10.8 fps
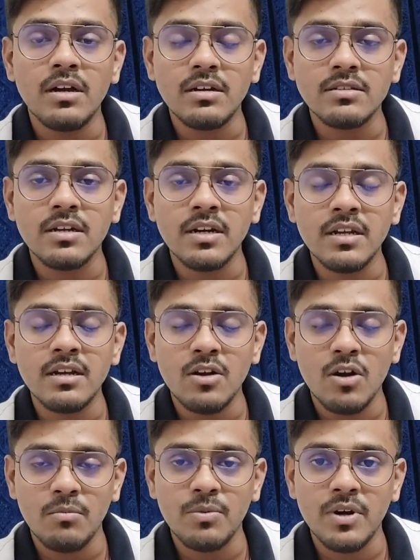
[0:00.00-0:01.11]
is critical
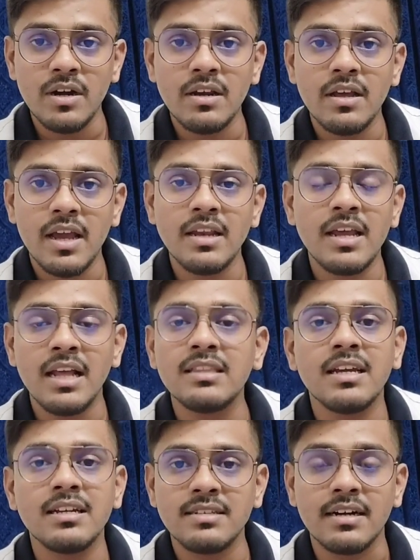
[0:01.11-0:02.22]
component in
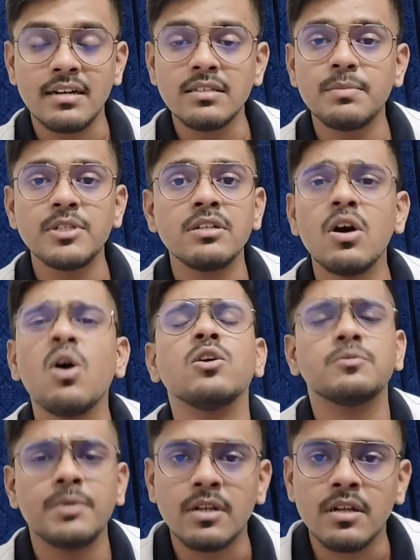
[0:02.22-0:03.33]
healthcare sector, especially the
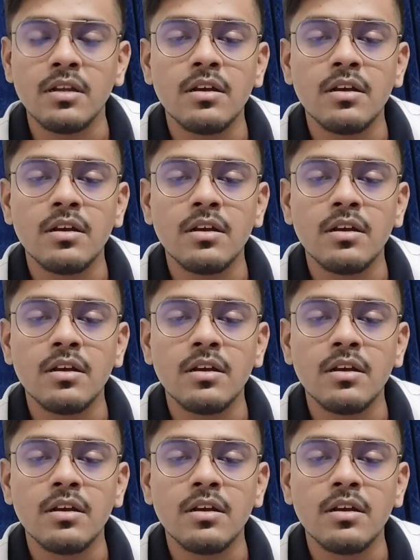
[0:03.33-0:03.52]
hospital,